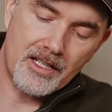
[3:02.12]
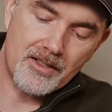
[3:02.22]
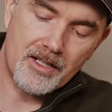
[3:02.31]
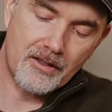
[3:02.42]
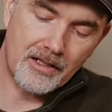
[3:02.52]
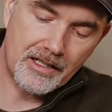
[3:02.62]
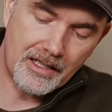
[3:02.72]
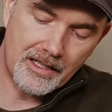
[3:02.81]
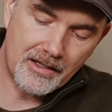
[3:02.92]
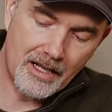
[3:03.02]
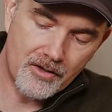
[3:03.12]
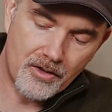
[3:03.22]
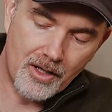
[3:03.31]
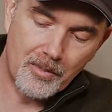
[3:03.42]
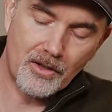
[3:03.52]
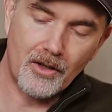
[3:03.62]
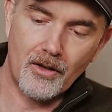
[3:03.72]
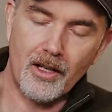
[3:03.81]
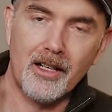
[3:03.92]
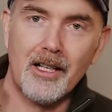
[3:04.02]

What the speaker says: necessarily need that tripod collar.